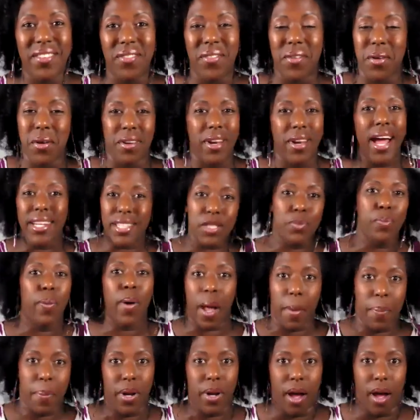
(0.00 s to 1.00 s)
We're not just
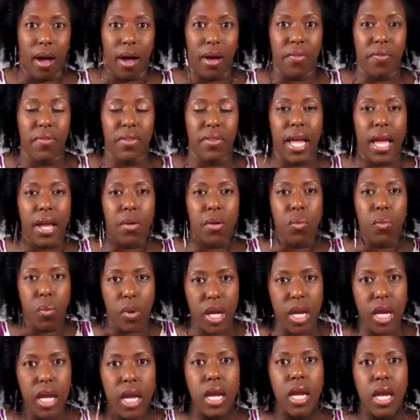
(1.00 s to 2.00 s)
popping off. Like,
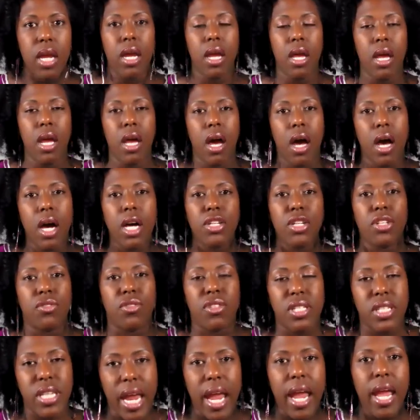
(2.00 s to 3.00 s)
we
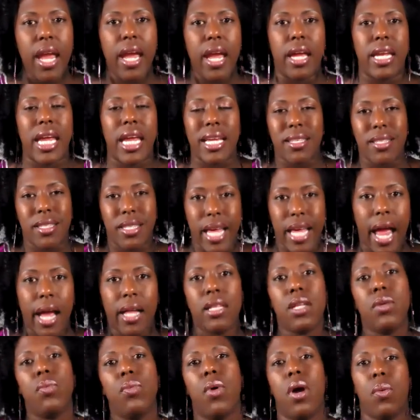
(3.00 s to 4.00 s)
understand
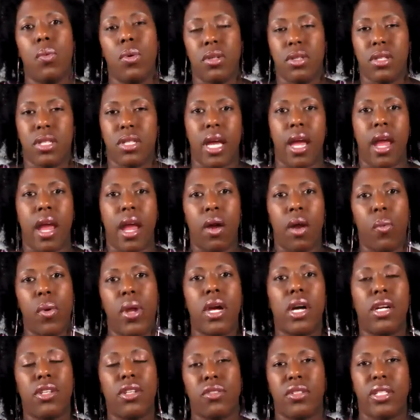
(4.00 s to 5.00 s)
exactly what we're saying.
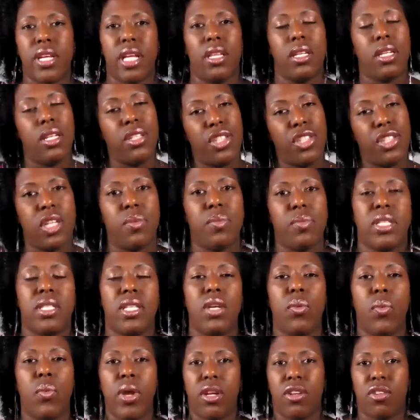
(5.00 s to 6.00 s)
We understand the
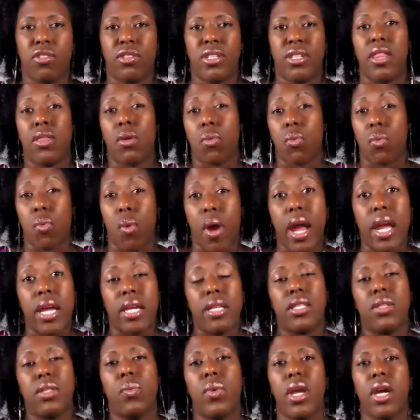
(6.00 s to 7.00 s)
legitimacy. We understand the
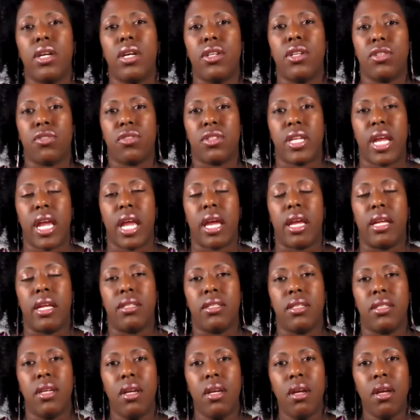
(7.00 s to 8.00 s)
rights. We
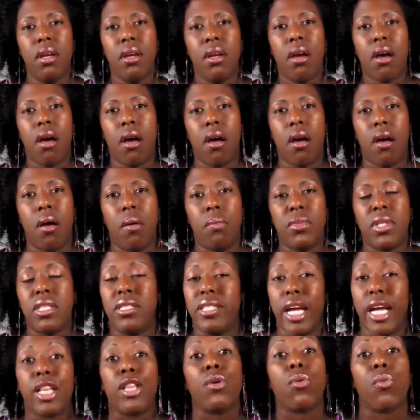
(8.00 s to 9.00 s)
understand
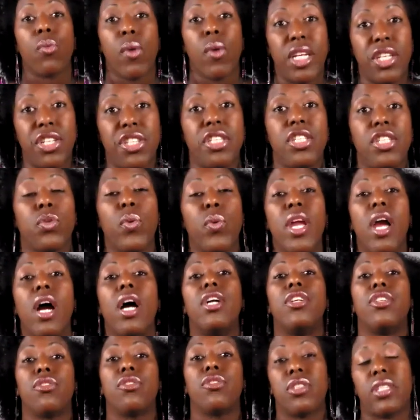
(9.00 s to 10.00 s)
the declarations. We
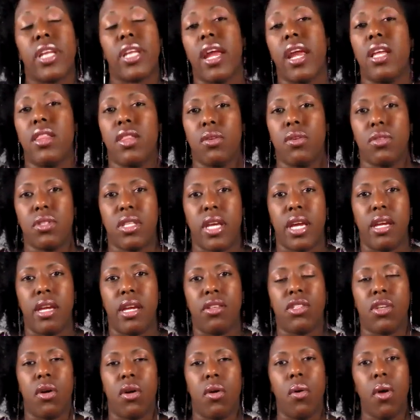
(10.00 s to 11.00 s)
understand those
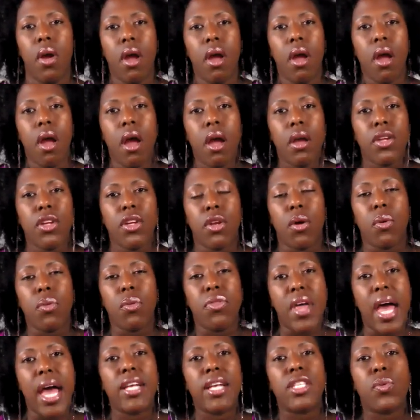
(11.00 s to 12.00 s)
things. So, you
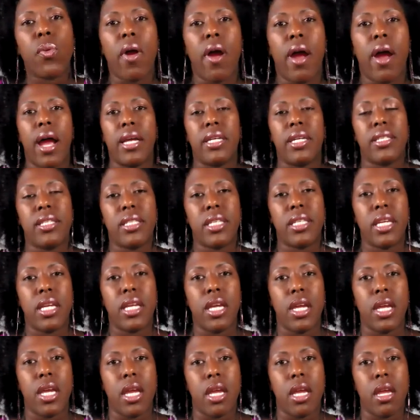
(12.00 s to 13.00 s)
know, that's I
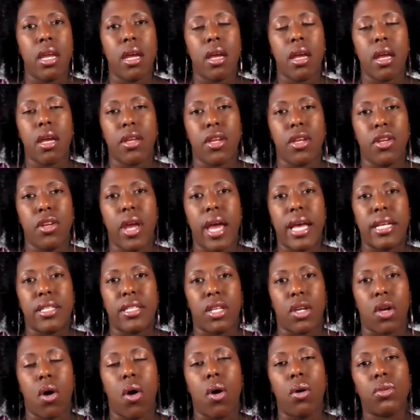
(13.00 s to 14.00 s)
see
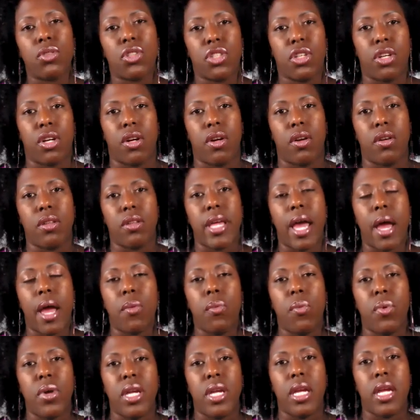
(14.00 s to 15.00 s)
as a culture
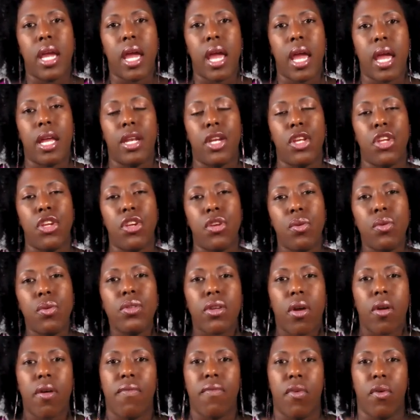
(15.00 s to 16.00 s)
that we can
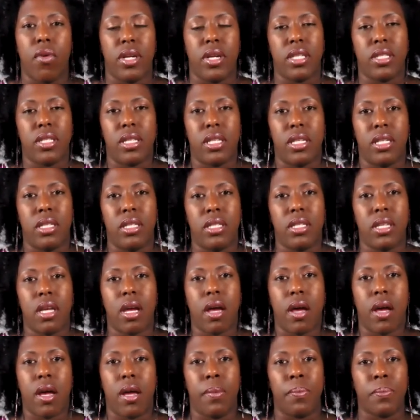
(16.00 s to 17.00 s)
use our voices
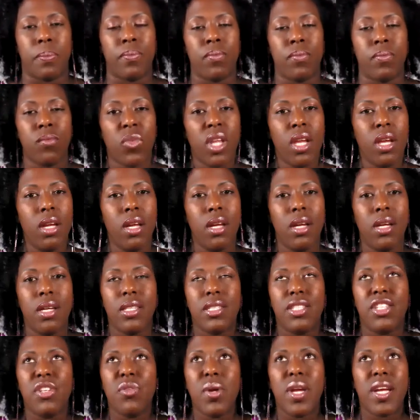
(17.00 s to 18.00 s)

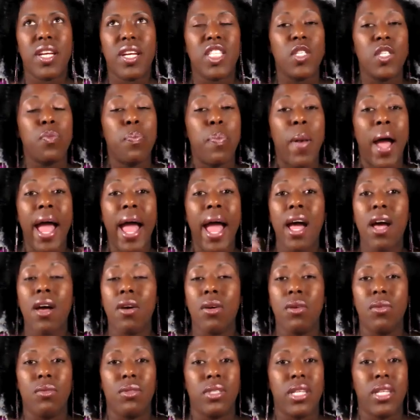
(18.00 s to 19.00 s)
to
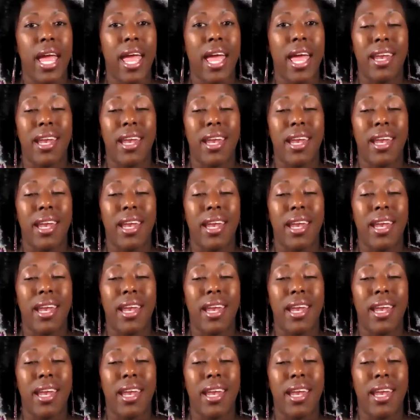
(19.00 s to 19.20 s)
expound.